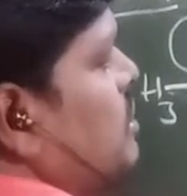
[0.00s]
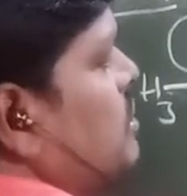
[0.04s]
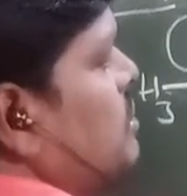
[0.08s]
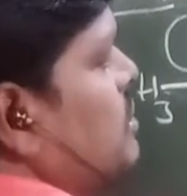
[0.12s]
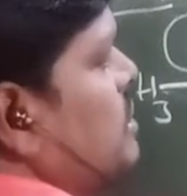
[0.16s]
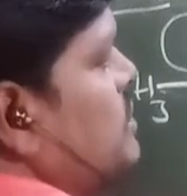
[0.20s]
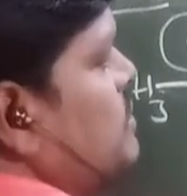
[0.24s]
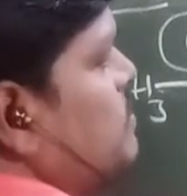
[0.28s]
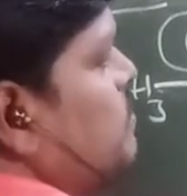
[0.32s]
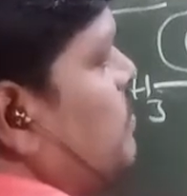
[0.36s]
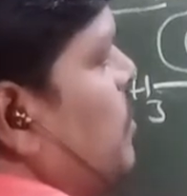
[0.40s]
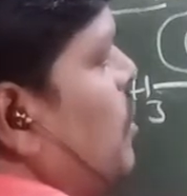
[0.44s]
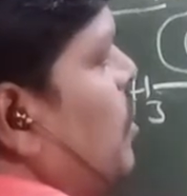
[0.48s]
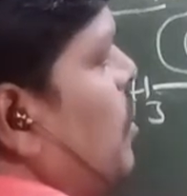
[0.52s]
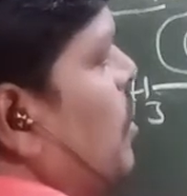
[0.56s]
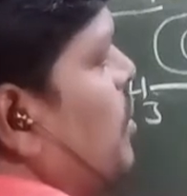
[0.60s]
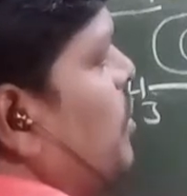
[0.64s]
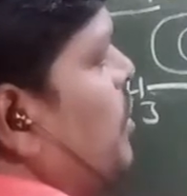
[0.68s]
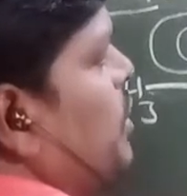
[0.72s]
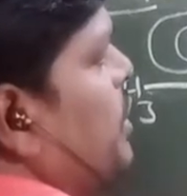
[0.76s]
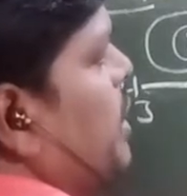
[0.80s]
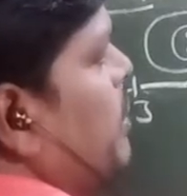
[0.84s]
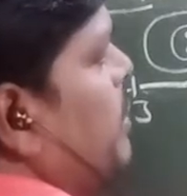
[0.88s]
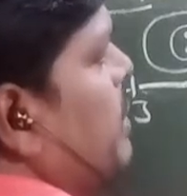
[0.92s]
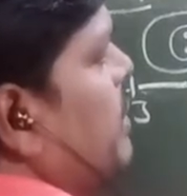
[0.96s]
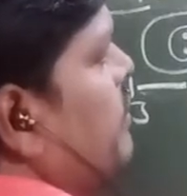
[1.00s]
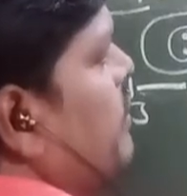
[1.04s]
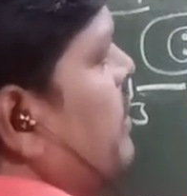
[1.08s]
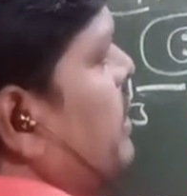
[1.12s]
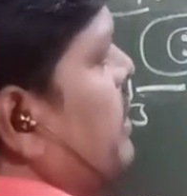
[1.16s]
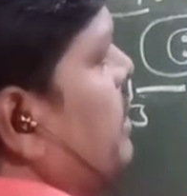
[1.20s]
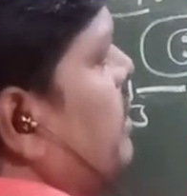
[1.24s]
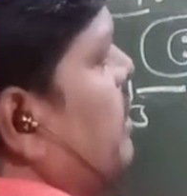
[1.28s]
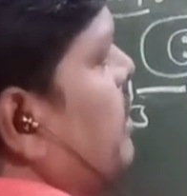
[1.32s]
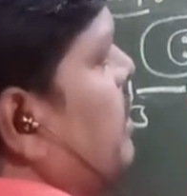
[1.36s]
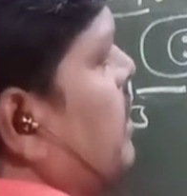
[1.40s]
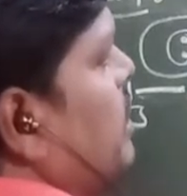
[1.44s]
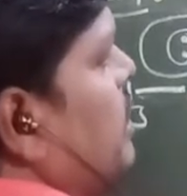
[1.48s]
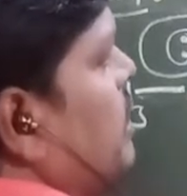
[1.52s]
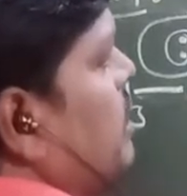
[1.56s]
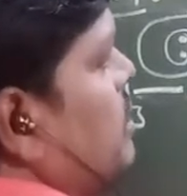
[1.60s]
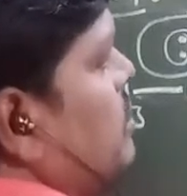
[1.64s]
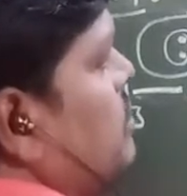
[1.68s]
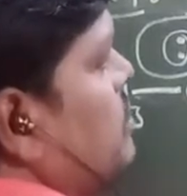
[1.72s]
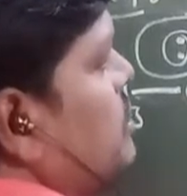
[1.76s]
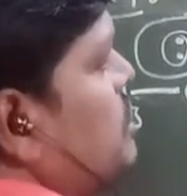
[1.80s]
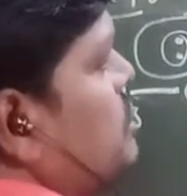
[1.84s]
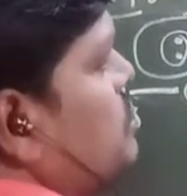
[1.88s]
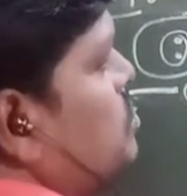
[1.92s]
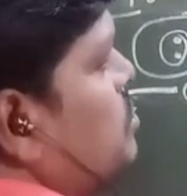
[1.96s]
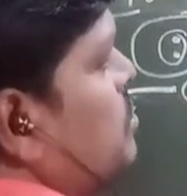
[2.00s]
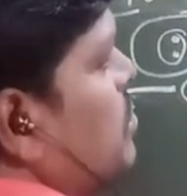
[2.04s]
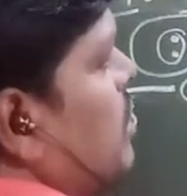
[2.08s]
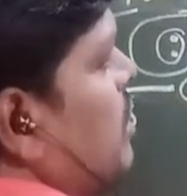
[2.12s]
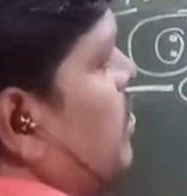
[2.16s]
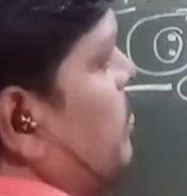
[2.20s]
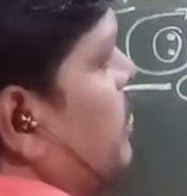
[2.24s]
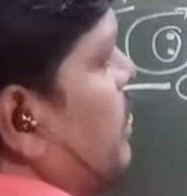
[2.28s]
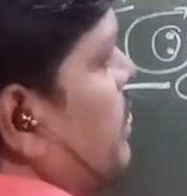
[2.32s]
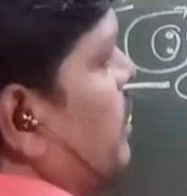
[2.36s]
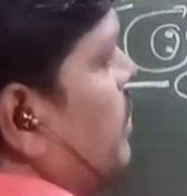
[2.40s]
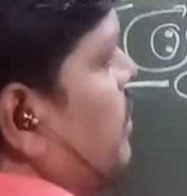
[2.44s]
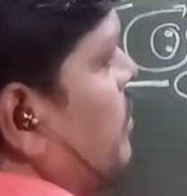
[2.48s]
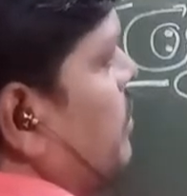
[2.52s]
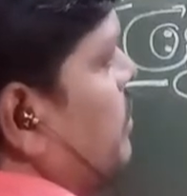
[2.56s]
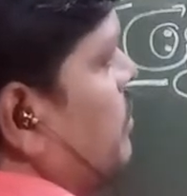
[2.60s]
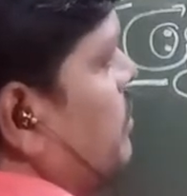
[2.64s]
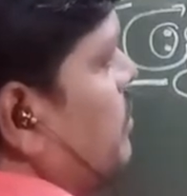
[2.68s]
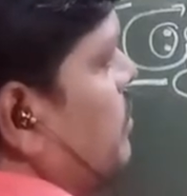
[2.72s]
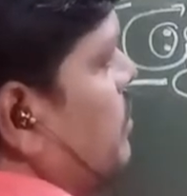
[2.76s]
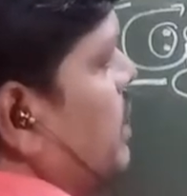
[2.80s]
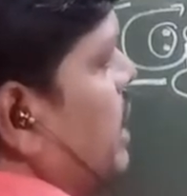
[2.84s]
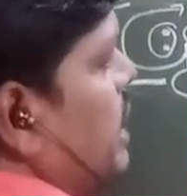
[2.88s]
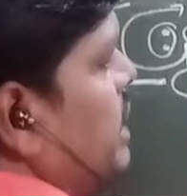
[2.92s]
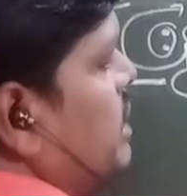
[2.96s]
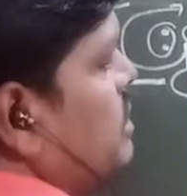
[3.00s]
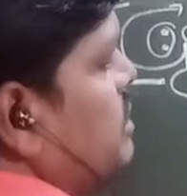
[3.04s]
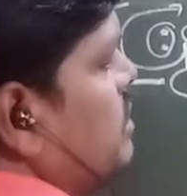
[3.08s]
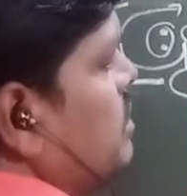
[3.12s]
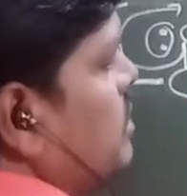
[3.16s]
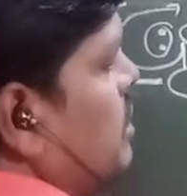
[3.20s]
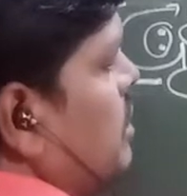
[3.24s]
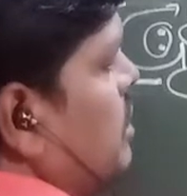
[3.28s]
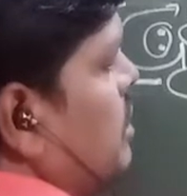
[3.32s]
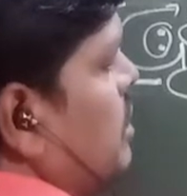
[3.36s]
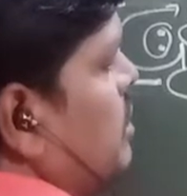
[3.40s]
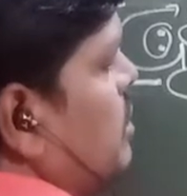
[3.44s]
This bond rotate between these 2 carbon. Right.